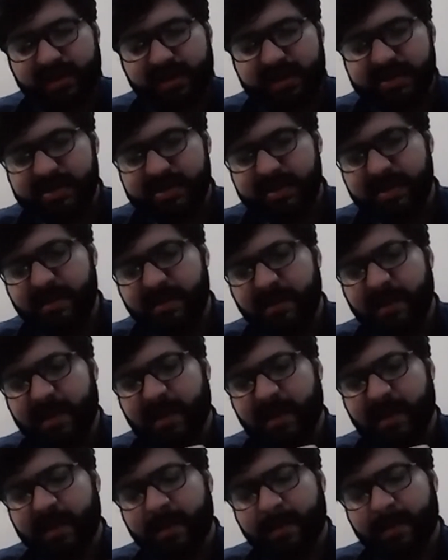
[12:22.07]
tangent
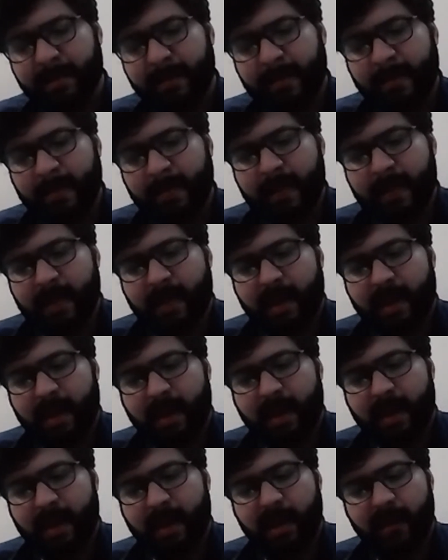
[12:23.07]
wherein
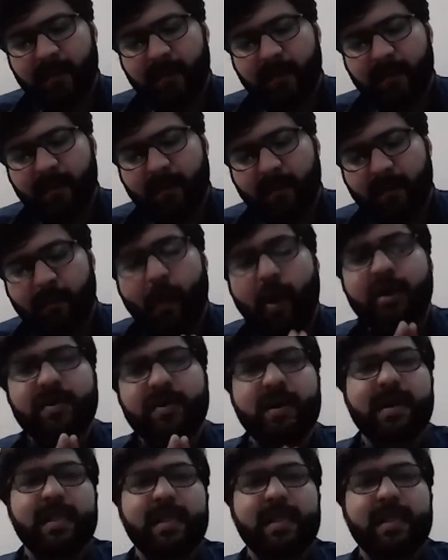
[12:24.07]
uh, what,